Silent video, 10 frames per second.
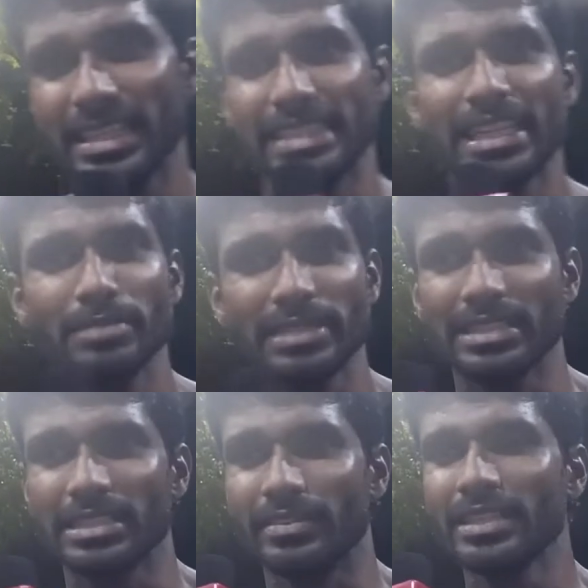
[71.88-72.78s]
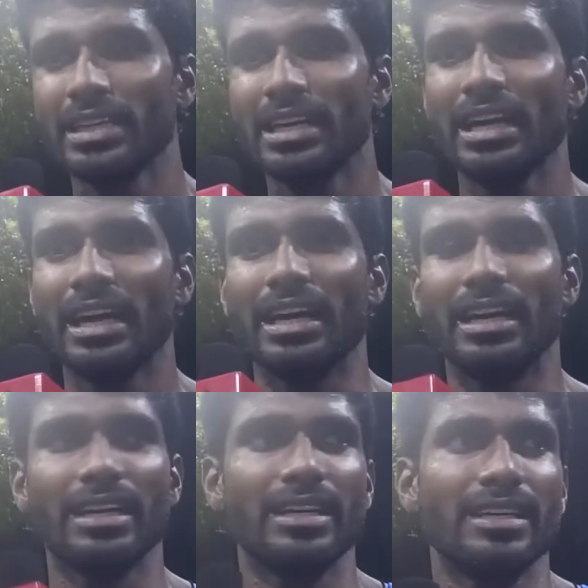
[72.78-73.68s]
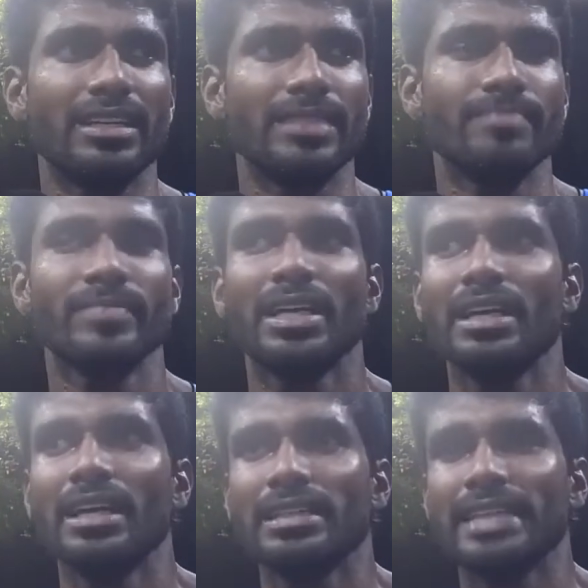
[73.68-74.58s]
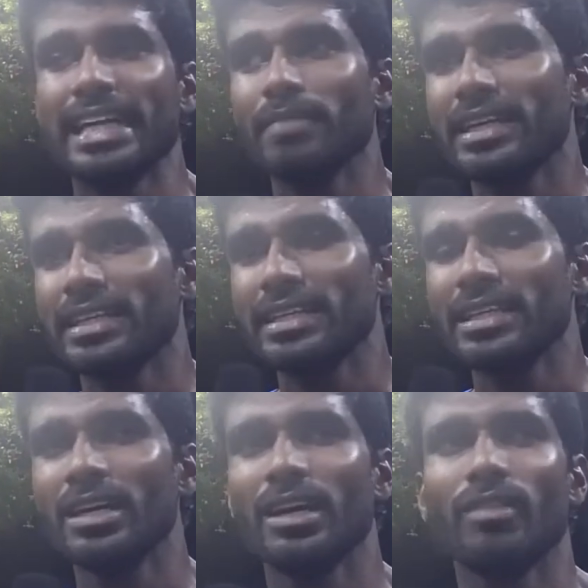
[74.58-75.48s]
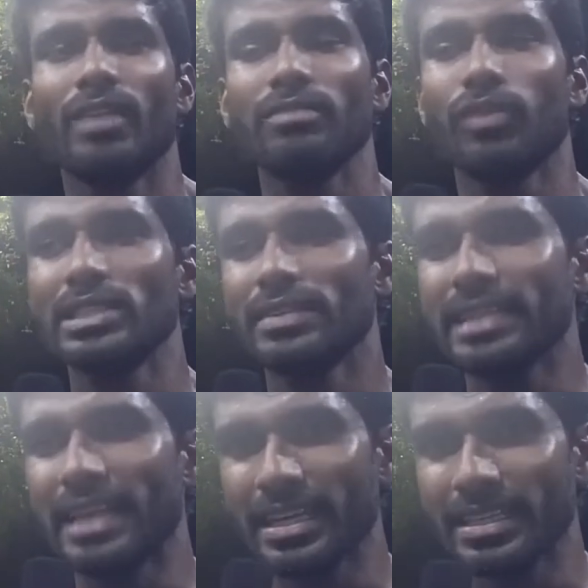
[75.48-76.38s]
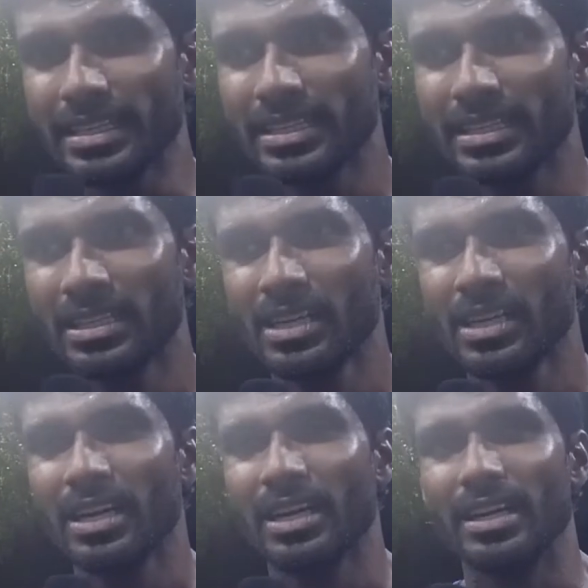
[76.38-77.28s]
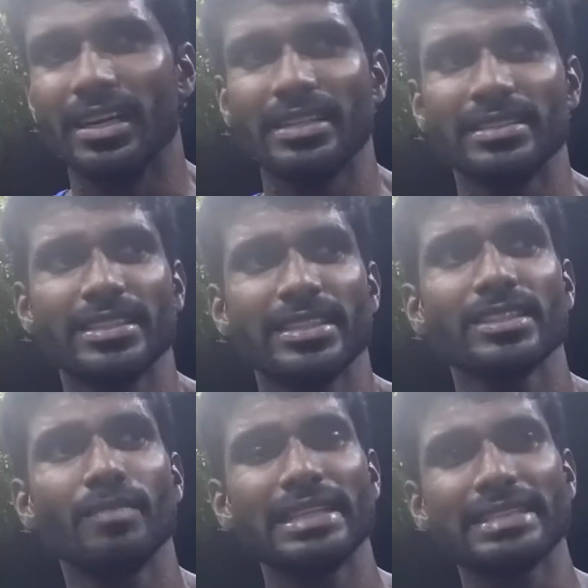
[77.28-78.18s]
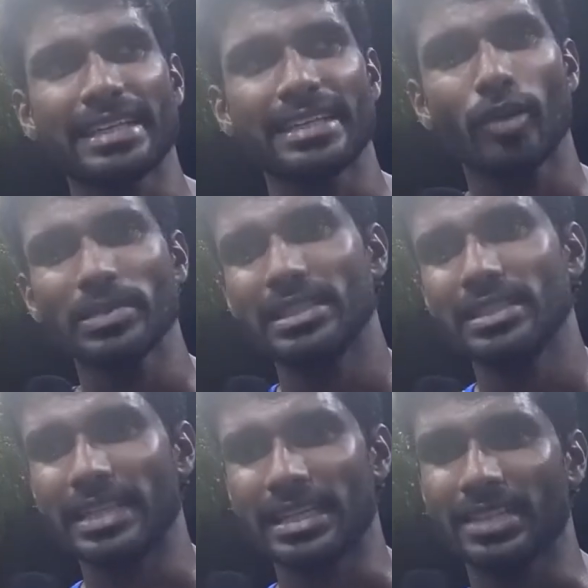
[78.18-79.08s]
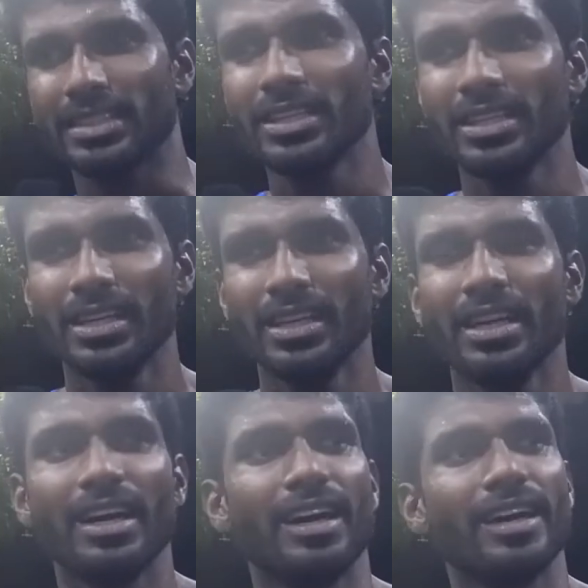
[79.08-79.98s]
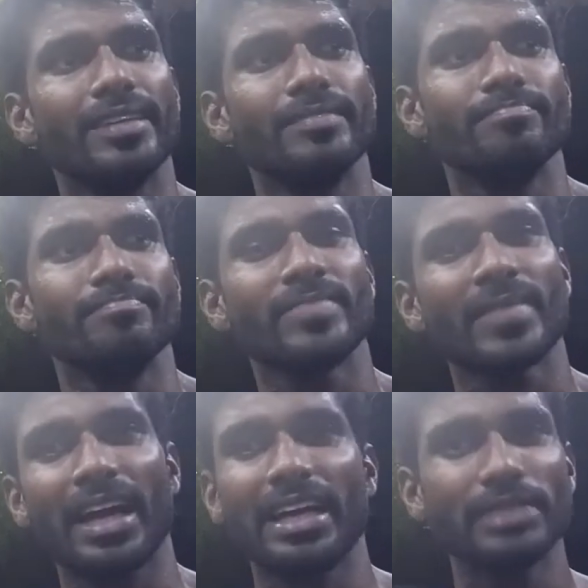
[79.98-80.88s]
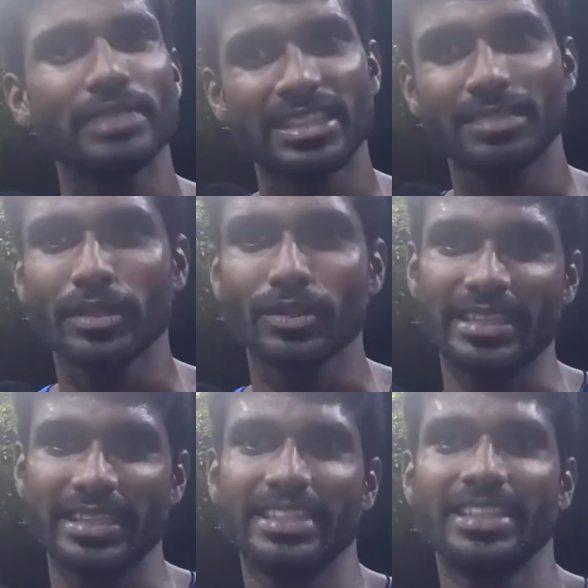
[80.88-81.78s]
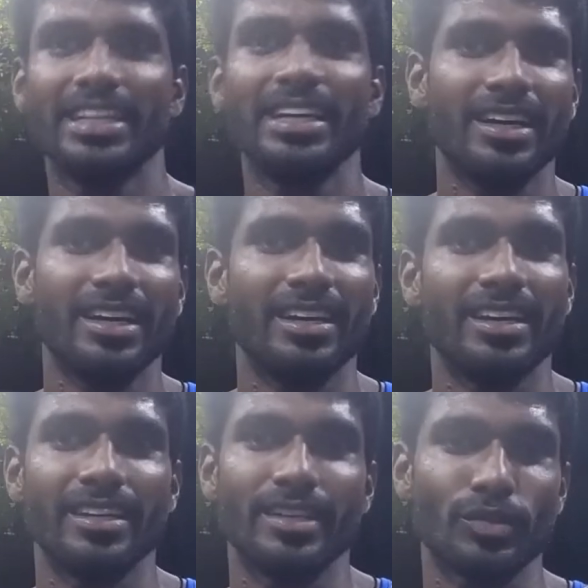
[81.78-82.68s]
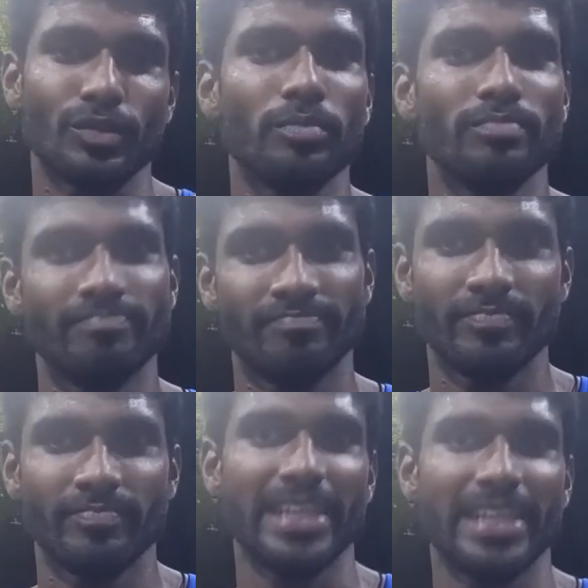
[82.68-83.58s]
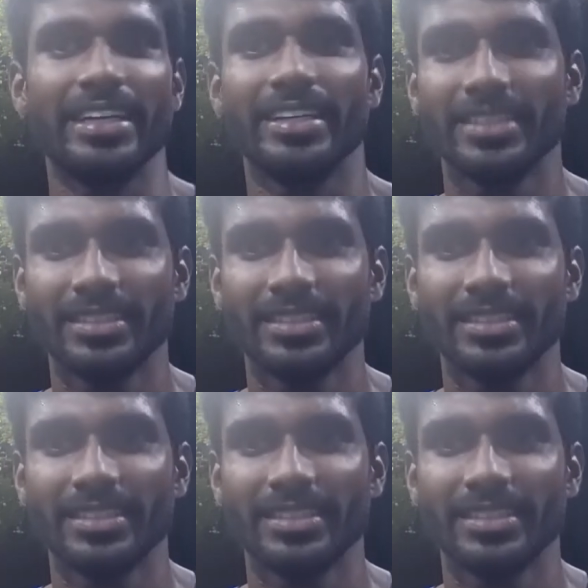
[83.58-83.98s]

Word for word: Asian Games Test event. Uh, that time I did 147.98. this is my second competition in Jakarta. Um, I love Jakarta because I did two medal here.